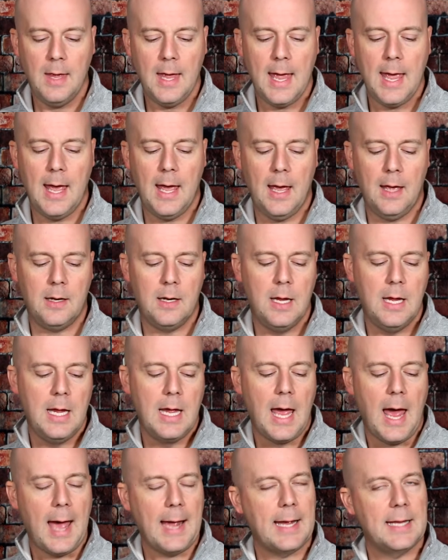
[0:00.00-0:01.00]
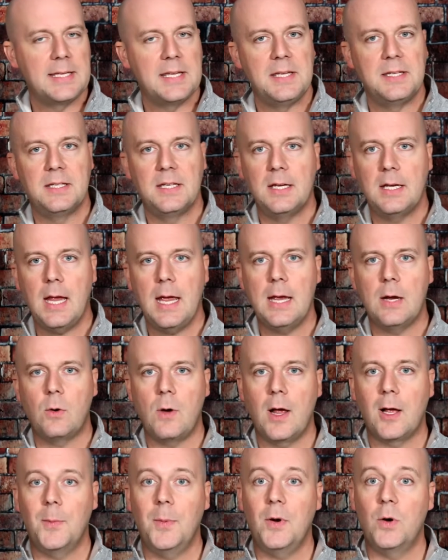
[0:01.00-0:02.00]
And I guess they said, hey,
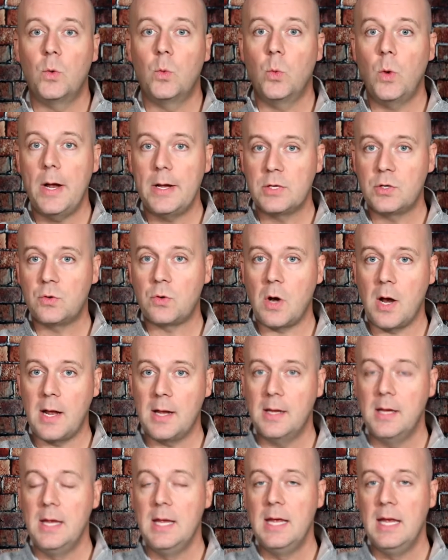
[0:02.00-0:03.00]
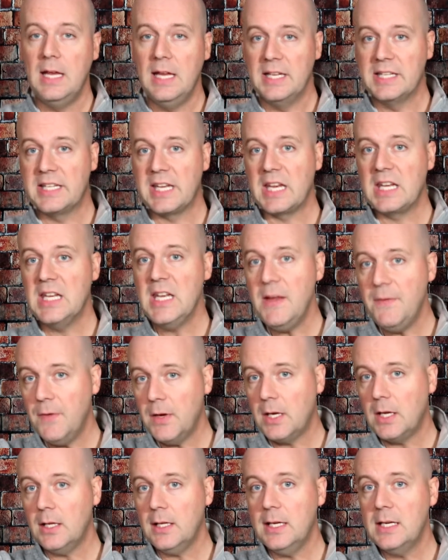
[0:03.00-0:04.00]
Cracker Barrel restaurant is
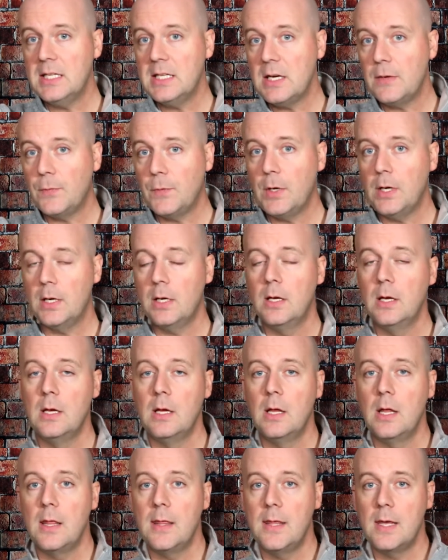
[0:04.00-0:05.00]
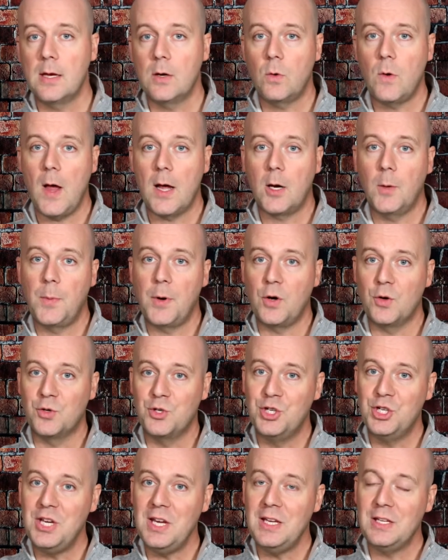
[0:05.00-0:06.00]
significantly different than Cracker
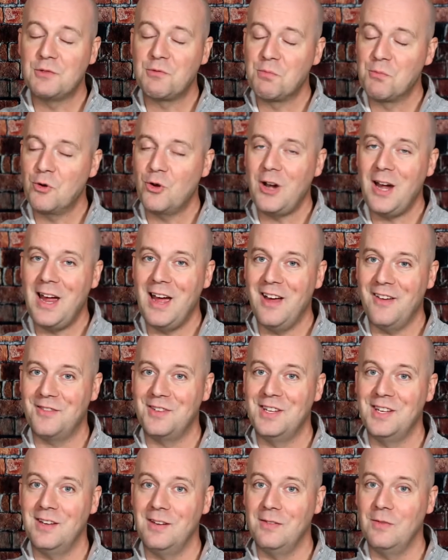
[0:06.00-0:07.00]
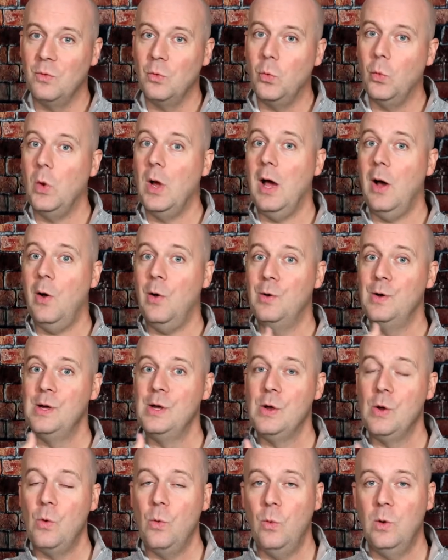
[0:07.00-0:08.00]
Barrel cheese from Kraft. Well,
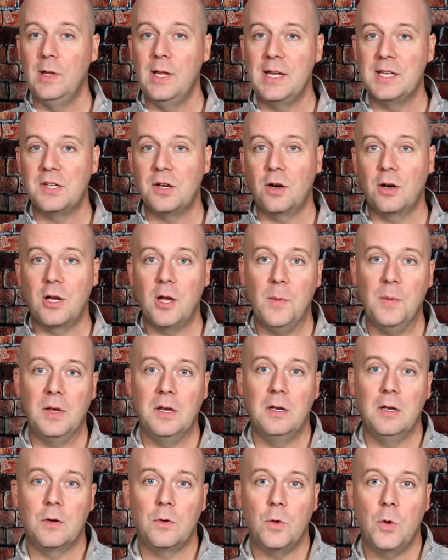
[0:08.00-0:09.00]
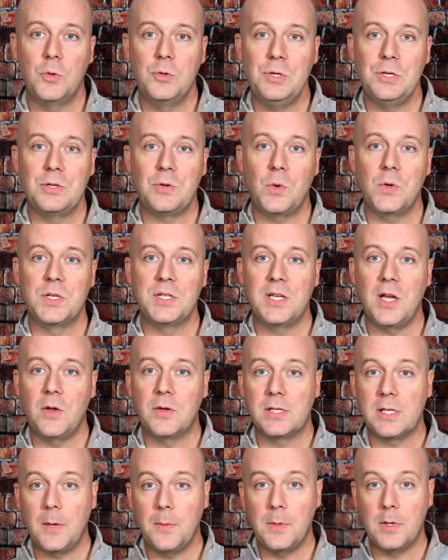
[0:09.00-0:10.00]
when they start coming into grocery stores
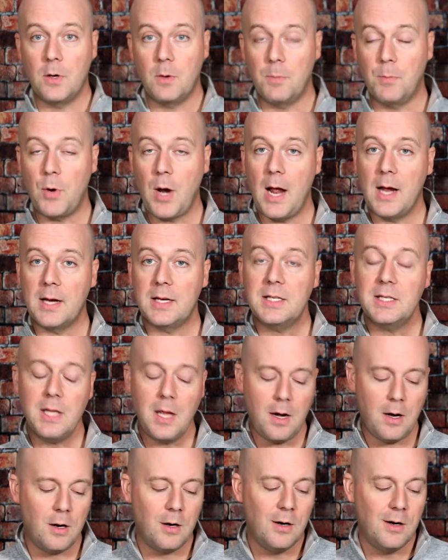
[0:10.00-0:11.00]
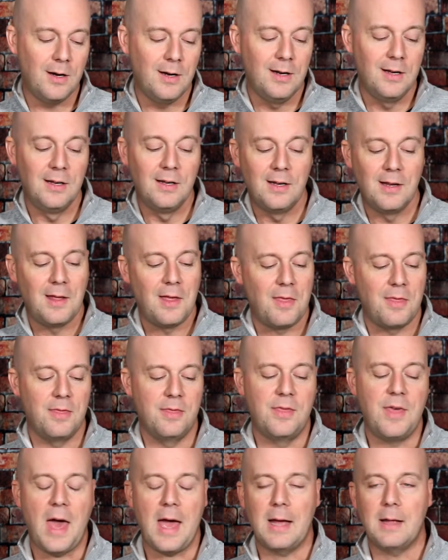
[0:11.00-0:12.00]
selling some of their products there,
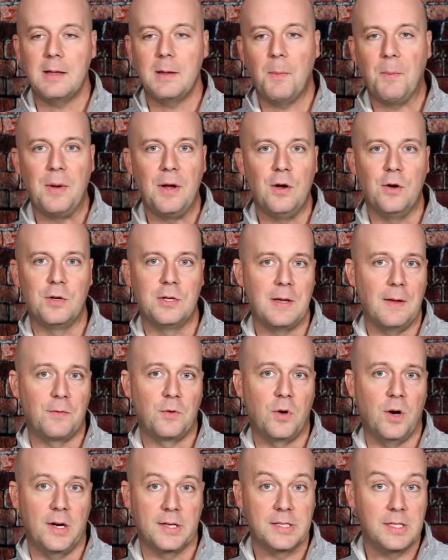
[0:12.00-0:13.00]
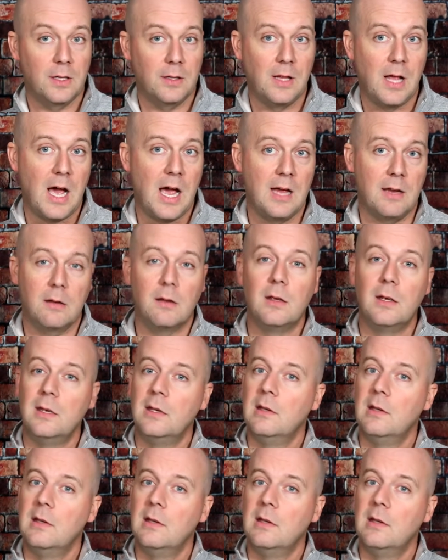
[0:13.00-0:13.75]
that appeared to have crossed the line.